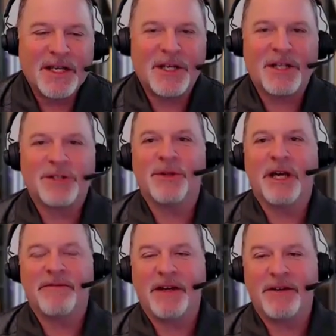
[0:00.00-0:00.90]
talked to a
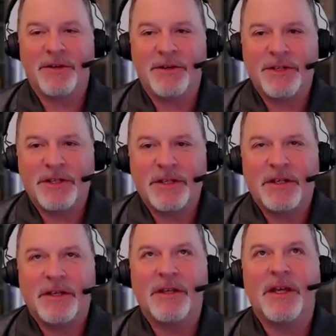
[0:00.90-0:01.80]
lot of founders,
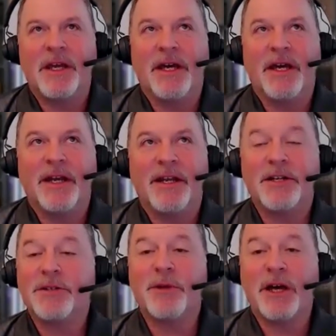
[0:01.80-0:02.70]
and I
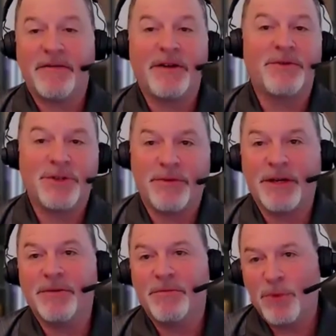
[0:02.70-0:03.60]
talked to a lot of founders
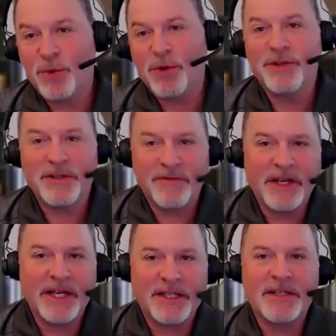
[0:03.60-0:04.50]
around boards and
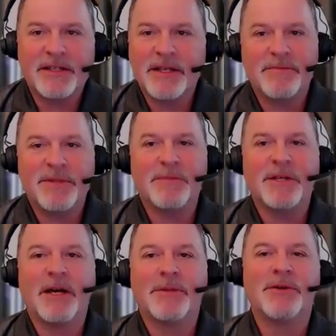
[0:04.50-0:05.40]
financing, same
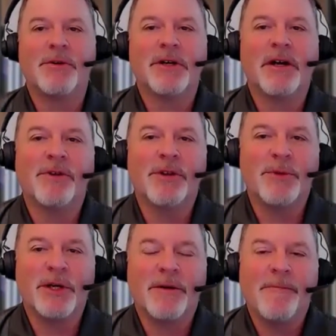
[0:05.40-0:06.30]
topics you all cover in the
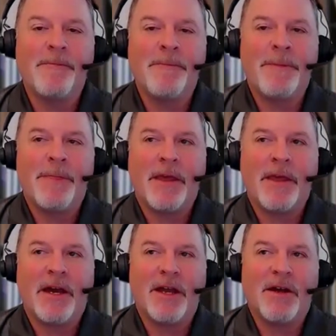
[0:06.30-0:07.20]
book.
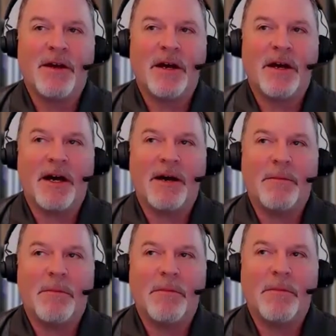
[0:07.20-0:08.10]
And
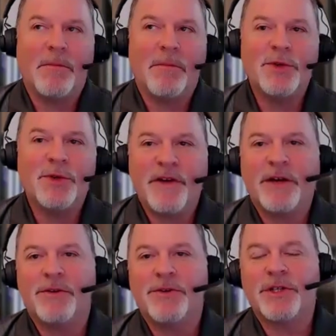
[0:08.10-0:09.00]
most
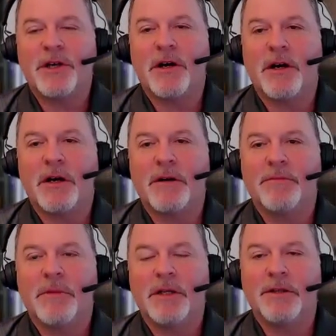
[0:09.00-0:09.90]
founders are
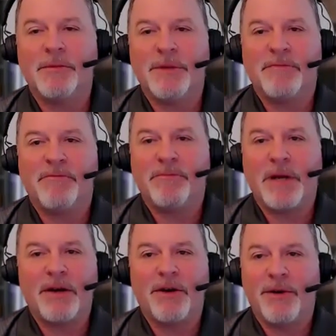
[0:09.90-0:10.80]
a little bit
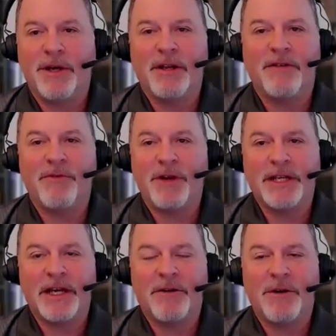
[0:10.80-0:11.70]
paranoid and
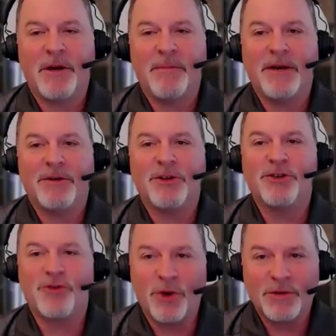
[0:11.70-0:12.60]
freaked out about
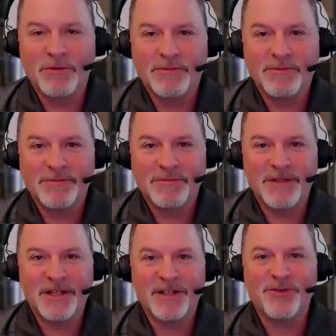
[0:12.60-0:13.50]
control
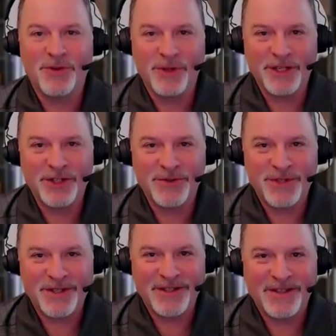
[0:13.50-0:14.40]
and control issues.